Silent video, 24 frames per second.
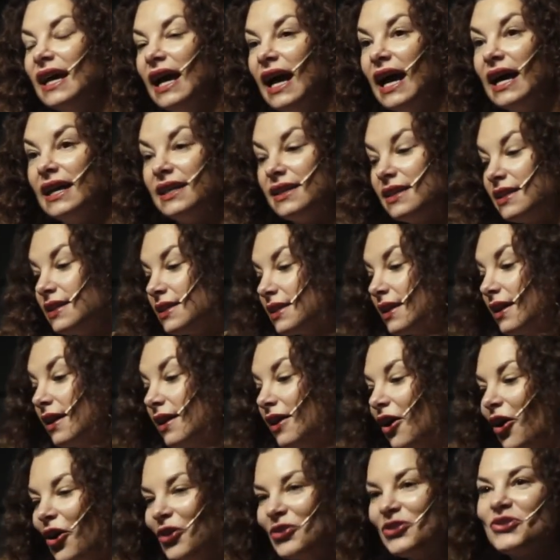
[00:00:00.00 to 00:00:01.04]
and
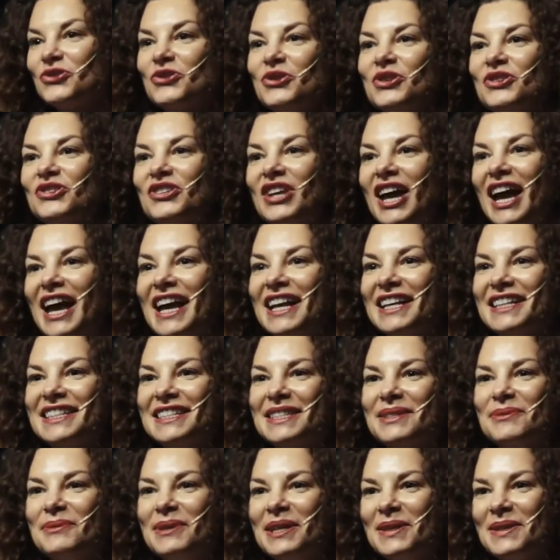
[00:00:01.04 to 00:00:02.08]
ostrich
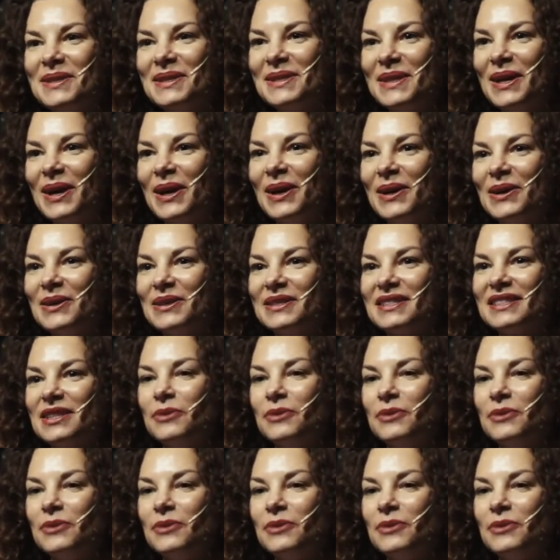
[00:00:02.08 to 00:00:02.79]
eggs, we used those,